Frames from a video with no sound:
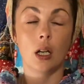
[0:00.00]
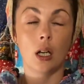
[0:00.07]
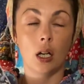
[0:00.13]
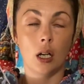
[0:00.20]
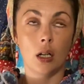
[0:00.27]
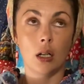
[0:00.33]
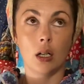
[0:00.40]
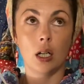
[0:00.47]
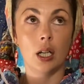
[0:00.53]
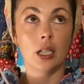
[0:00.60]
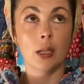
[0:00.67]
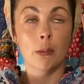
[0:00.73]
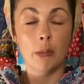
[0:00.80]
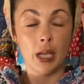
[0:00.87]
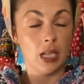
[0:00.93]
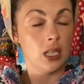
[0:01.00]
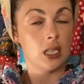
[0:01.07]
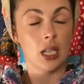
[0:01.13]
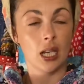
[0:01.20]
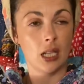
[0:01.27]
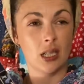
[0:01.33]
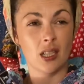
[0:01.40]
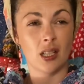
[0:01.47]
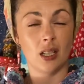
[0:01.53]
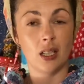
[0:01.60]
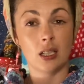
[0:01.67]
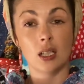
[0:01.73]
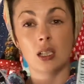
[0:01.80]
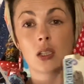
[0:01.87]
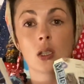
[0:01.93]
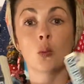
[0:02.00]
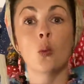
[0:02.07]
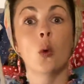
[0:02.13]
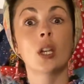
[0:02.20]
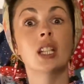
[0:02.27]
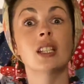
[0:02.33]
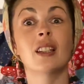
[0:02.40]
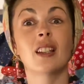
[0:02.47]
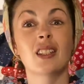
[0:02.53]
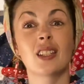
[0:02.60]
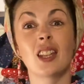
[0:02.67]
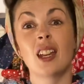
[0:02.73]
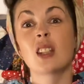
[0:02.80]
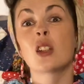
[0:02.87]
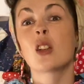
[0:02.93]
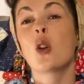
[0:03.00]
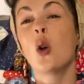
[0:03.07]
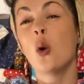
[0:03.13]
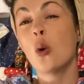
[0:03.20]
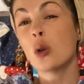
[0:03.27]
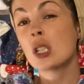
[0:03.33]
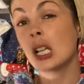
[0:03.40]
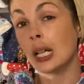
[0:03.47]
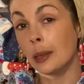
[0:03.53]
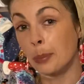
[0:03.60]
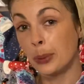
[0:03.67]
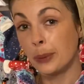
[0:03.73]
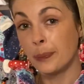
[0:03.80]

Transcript: are an amazing insight as to what it's like to get caught up.